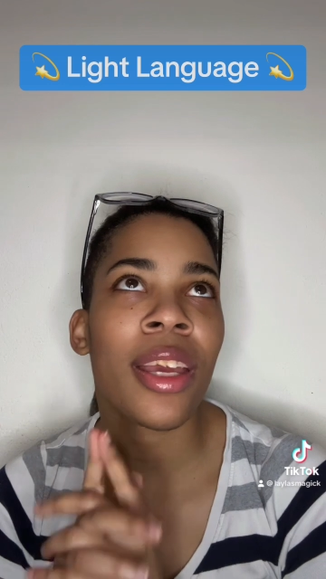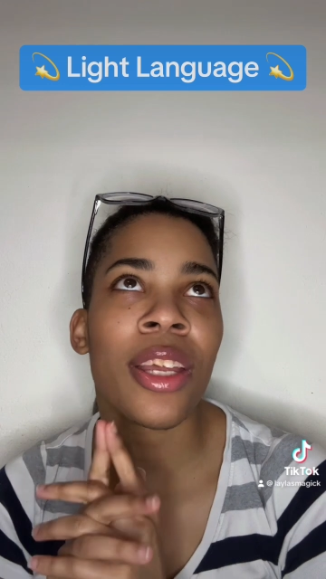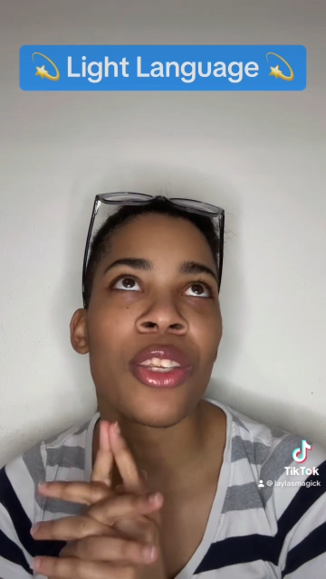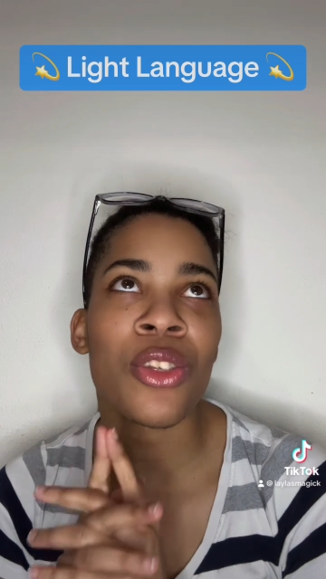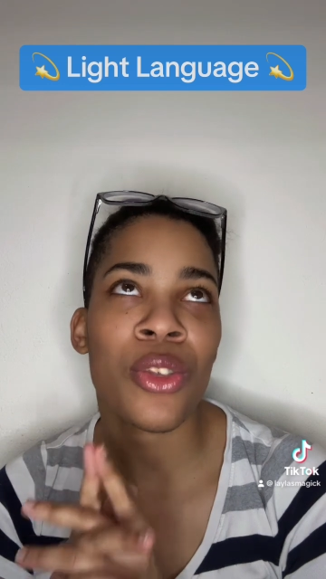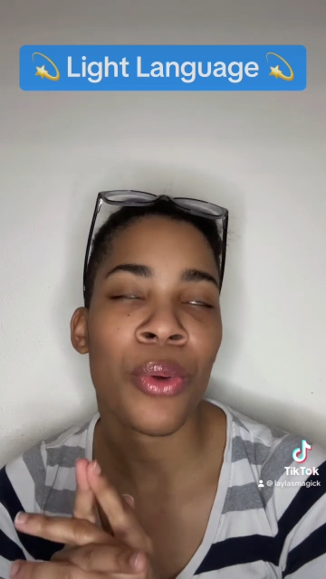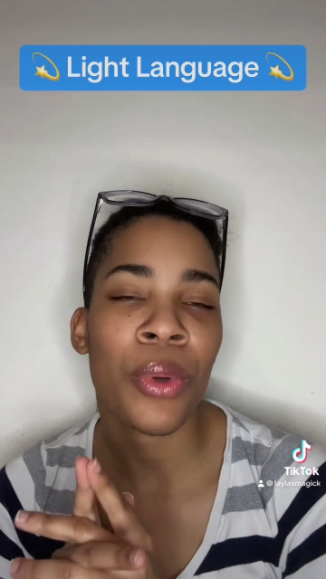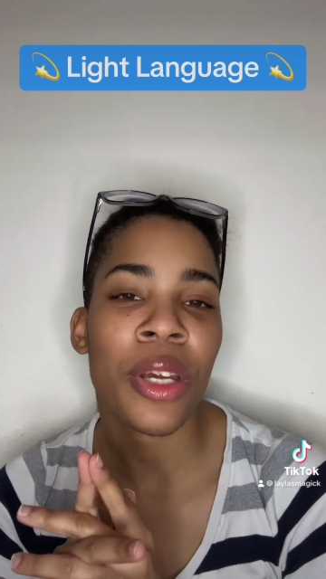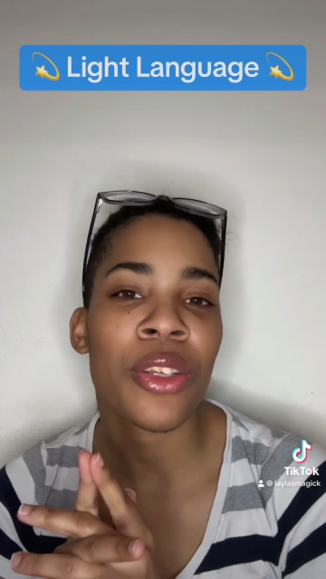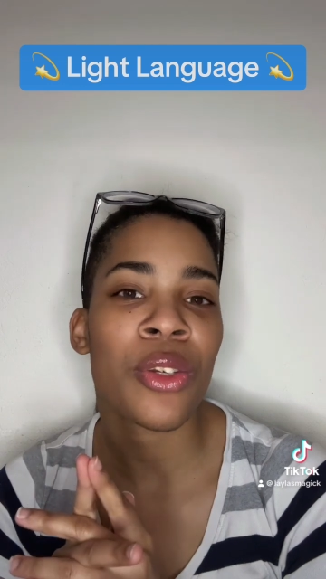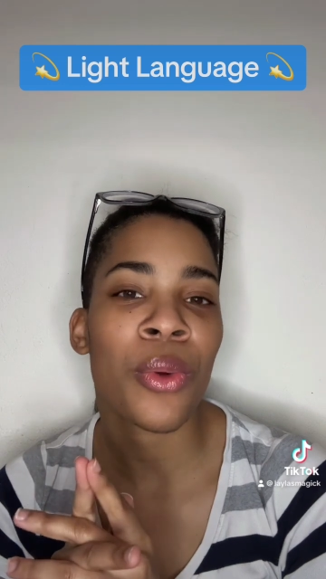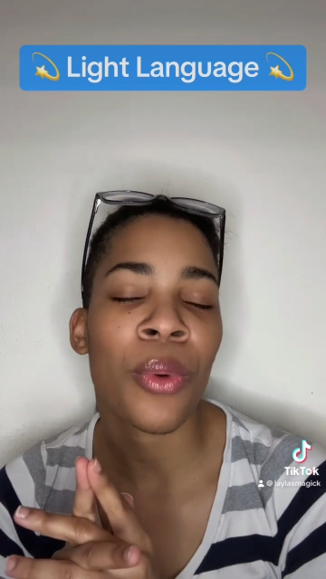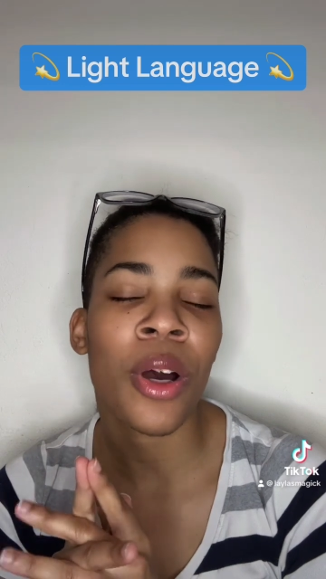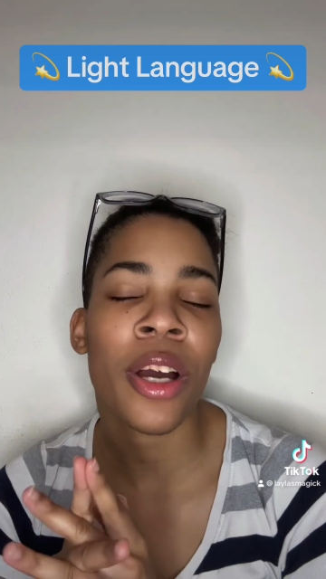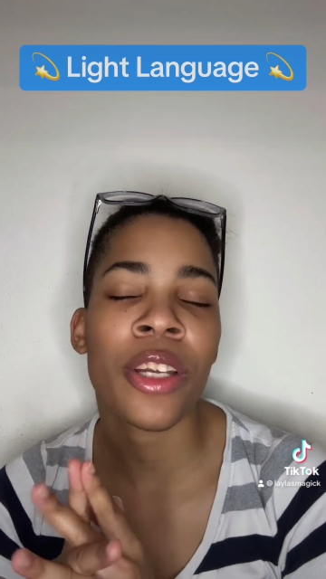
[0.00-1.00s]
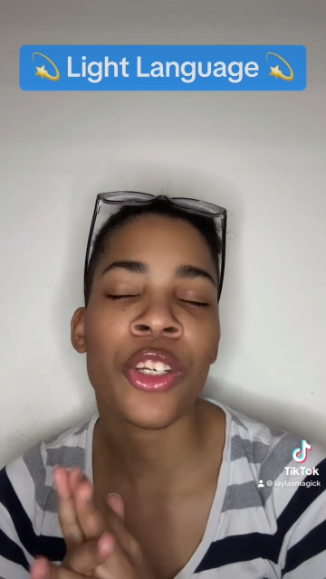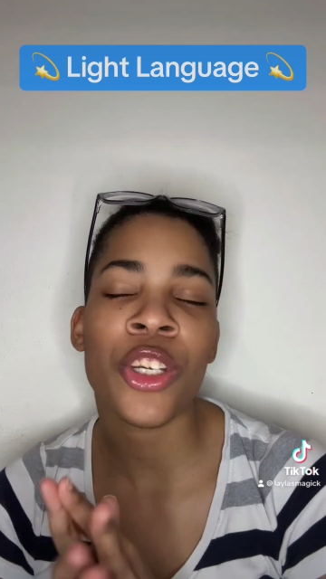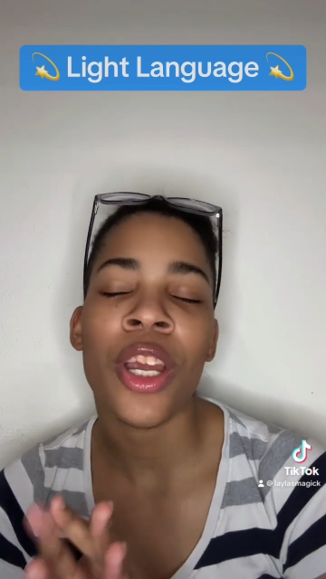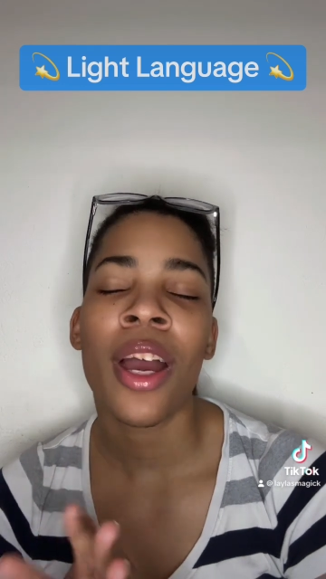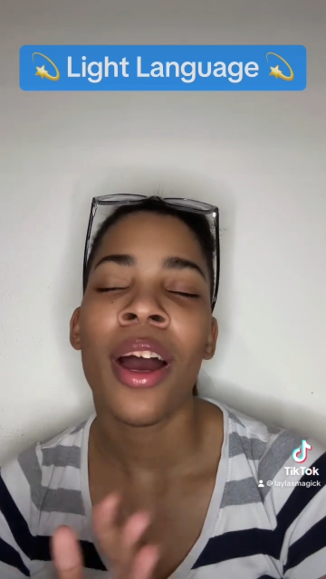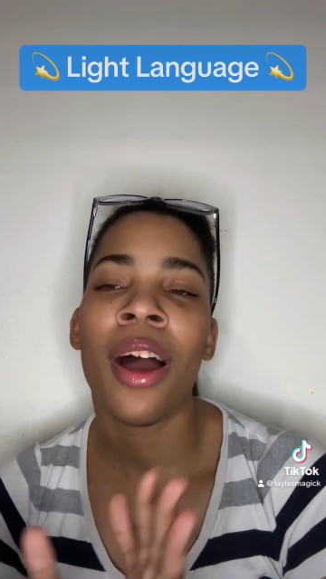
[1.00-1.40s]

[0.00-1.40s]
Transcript: and so nice to watch.